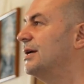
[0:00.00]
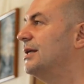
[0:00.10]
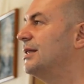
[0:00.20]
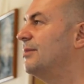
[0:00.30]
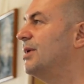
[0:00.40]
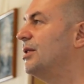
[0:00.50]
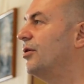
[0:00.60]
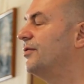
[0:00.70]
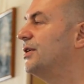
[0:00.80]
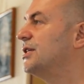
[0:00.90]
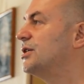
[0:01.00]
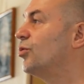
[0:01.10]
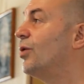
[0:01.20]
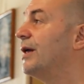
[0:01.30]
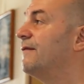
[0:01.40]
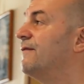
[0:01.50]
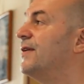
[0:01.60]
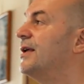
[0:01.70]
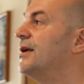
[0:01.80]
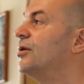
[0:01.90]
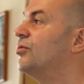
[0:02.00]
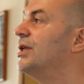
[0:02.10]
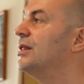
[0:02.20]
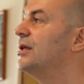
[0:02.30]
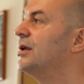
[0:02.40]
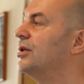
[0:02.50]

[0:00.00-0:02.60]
in the middle of the chest, one finger width